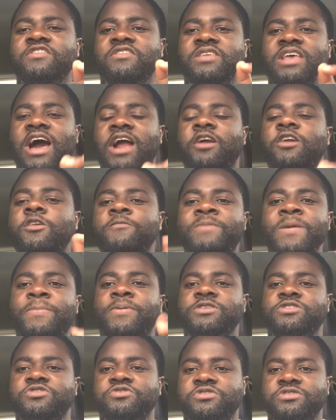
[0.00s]
lot of people
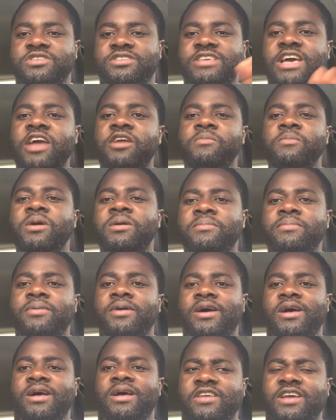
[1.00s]
do this. I
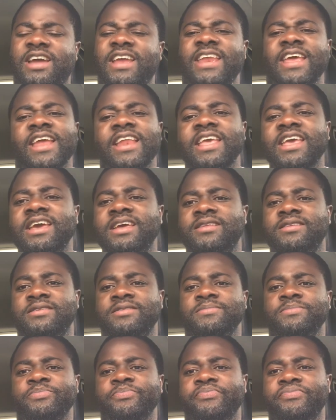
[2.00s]
remember Canadian,
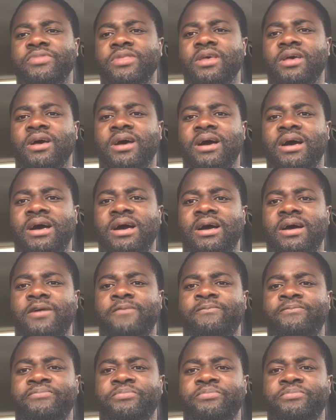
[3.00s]
I